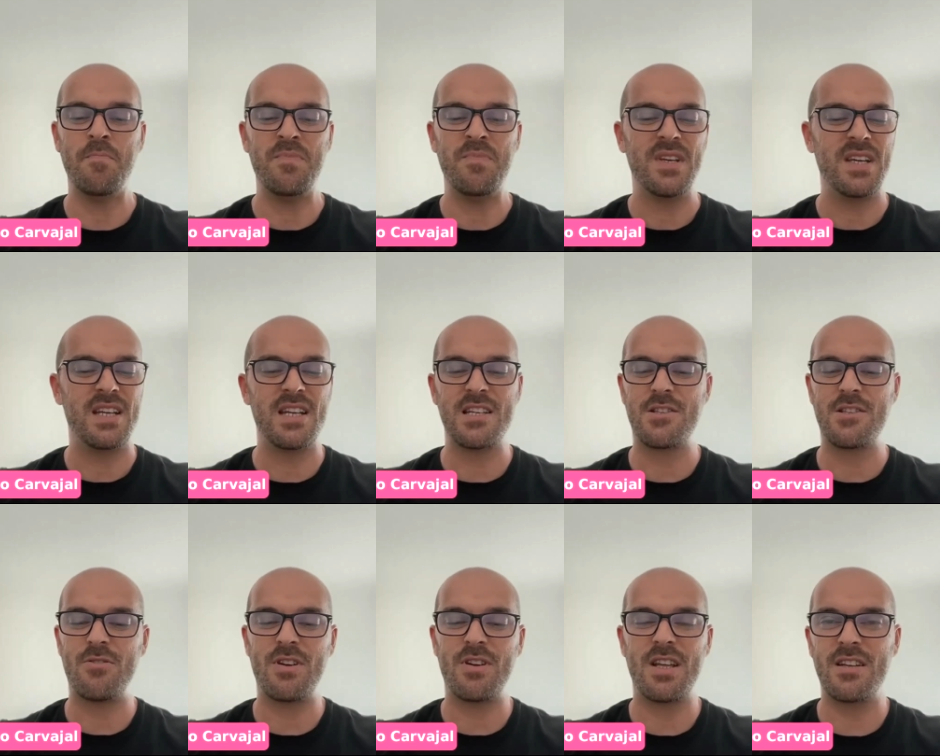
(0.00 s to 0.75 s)
In
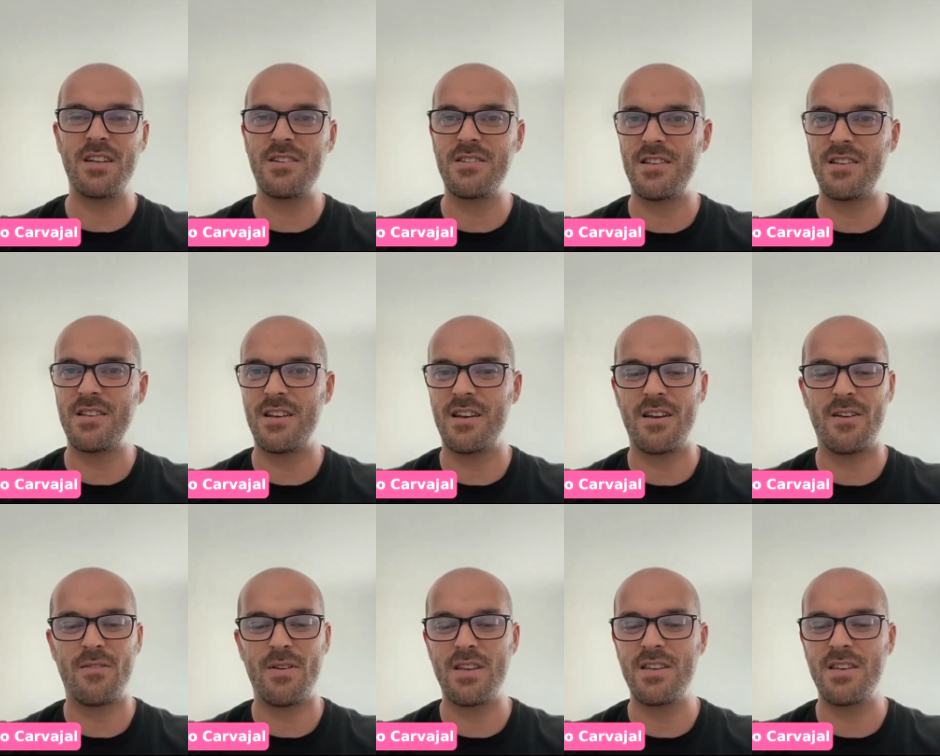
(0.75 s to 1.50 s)
Estonia, there's the
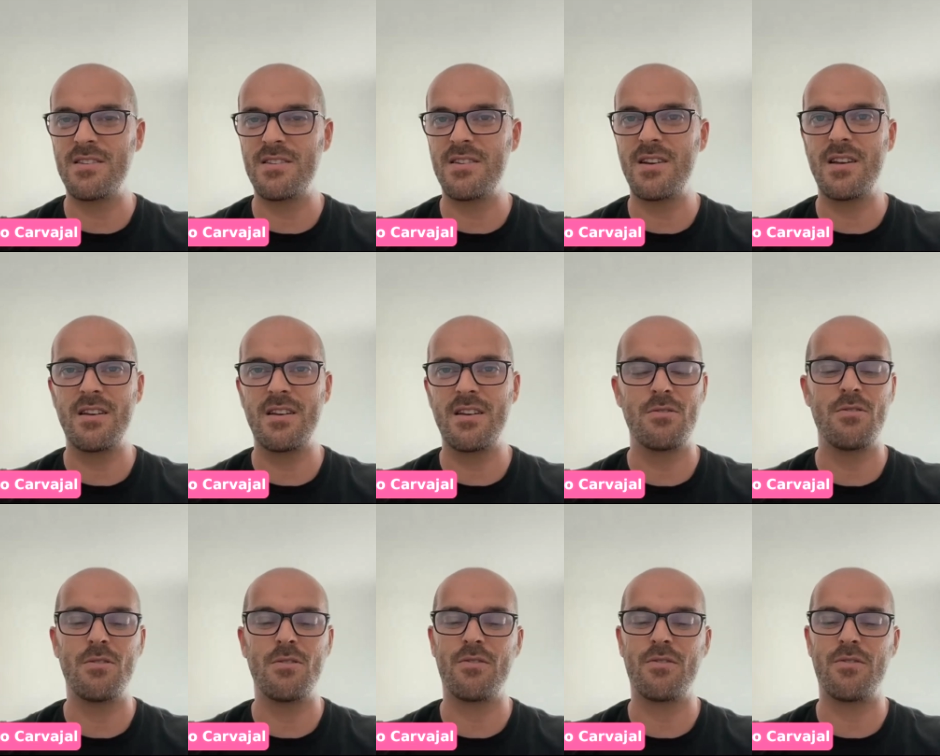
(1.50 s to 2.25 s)
registry. You
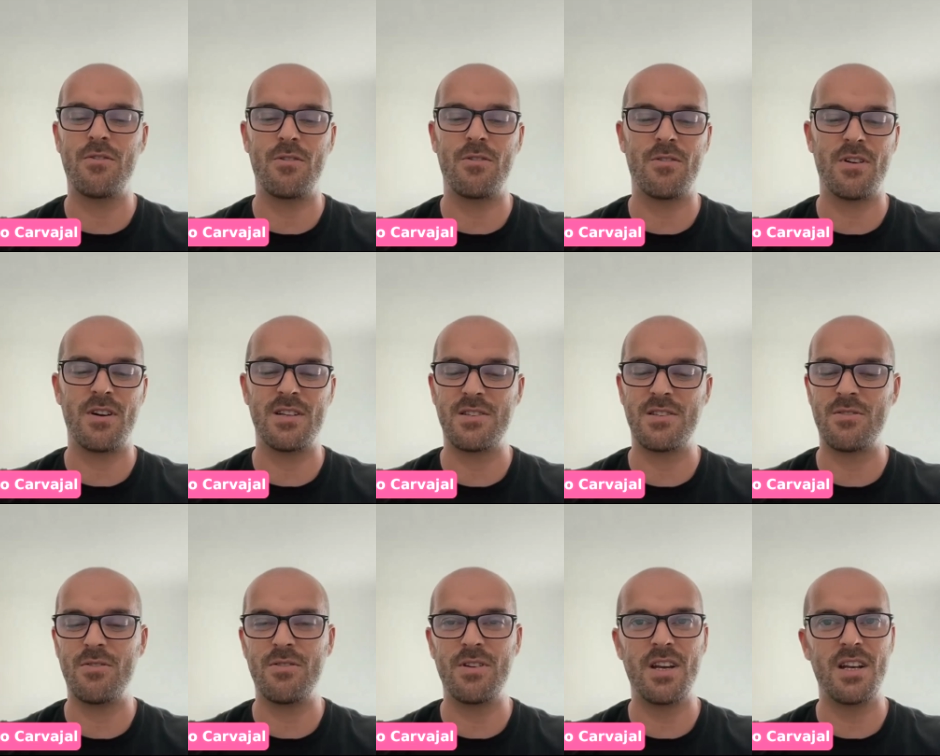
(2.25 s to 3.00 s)
look for
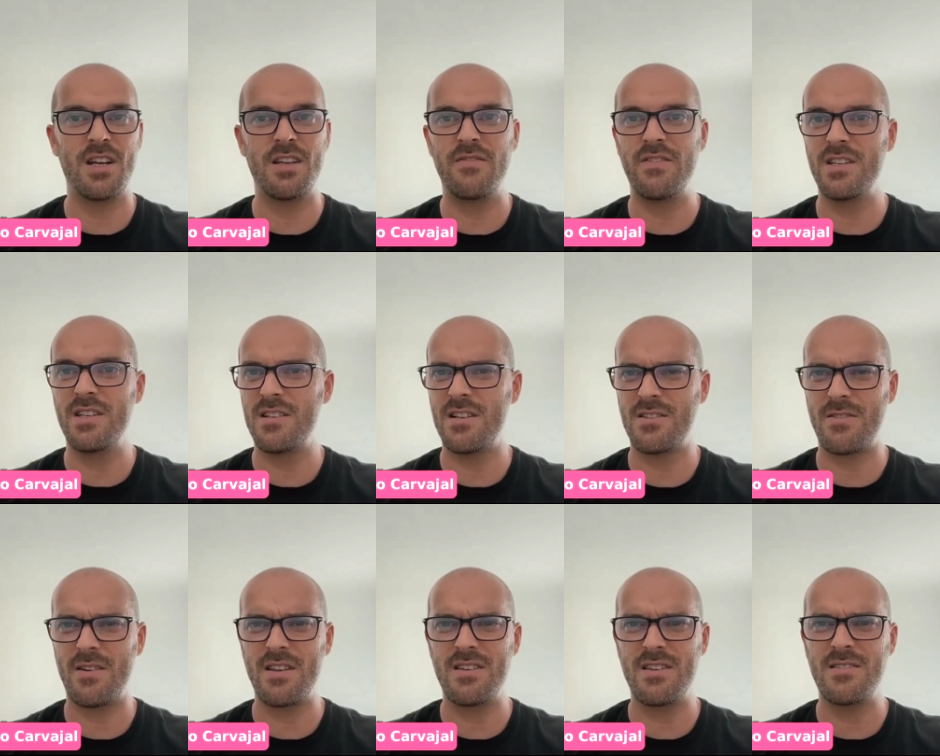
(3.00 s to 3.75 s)
Estonian e-business
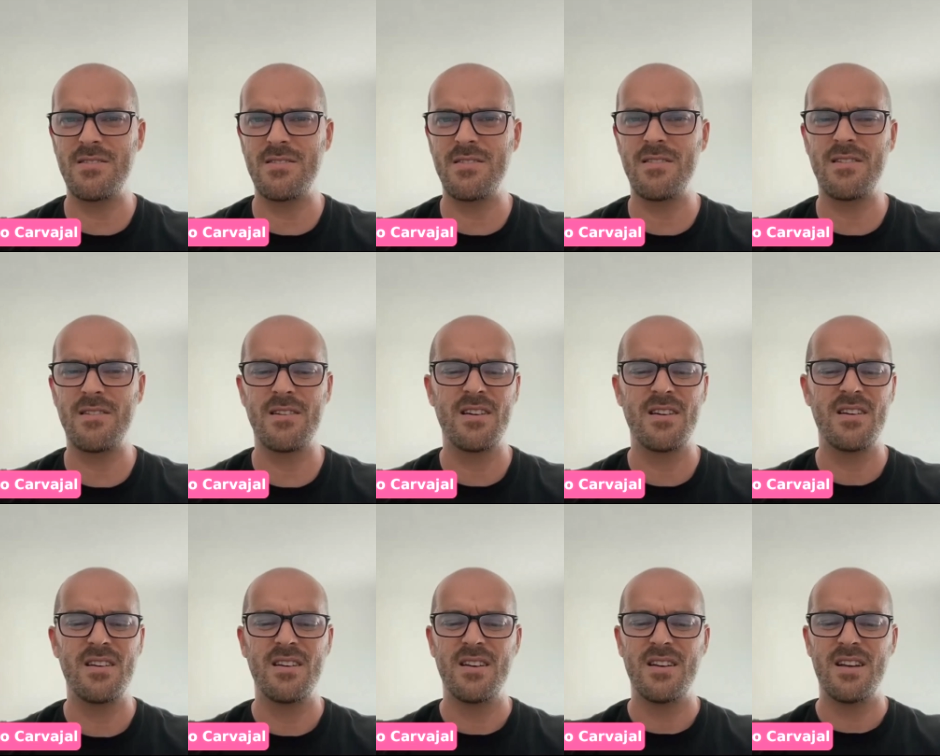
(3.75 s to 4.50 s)
register,
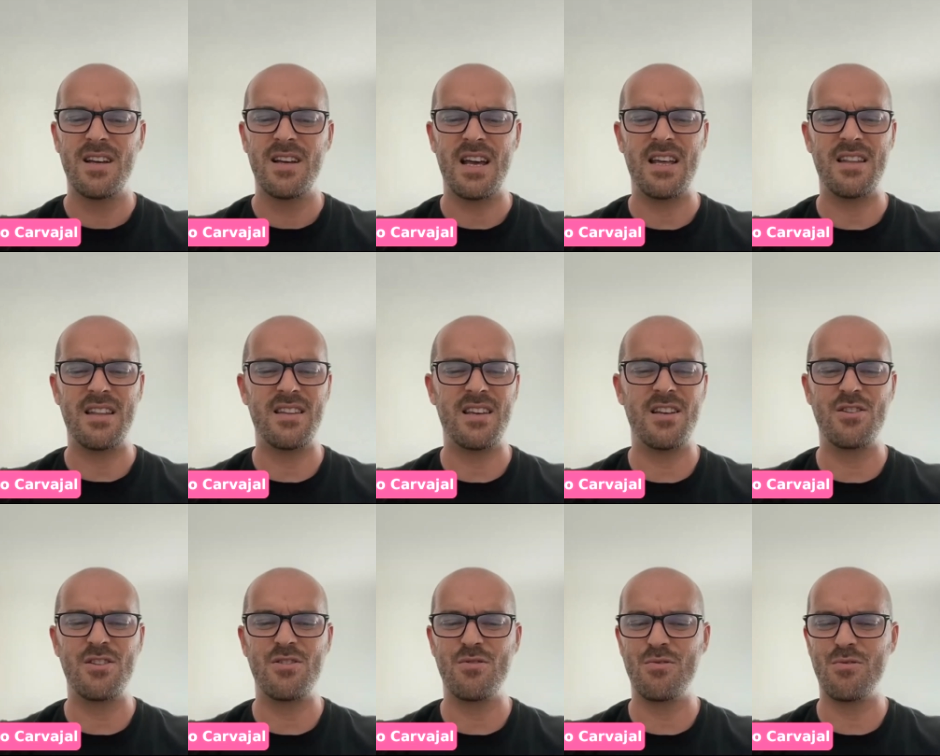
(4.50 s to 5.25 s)
and
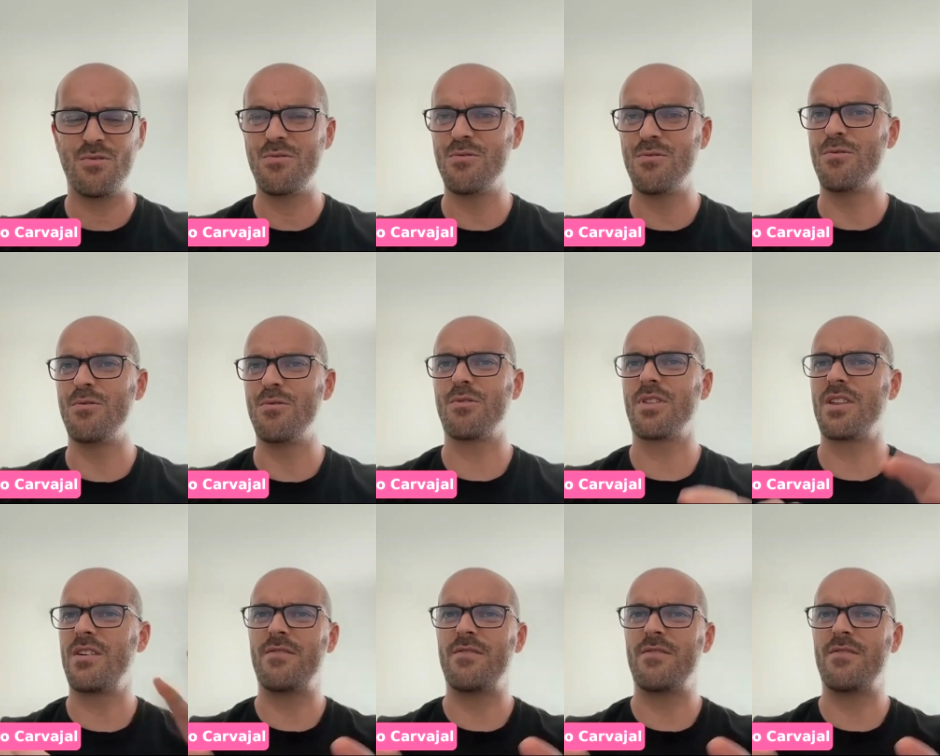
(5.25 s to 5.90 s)
then you look there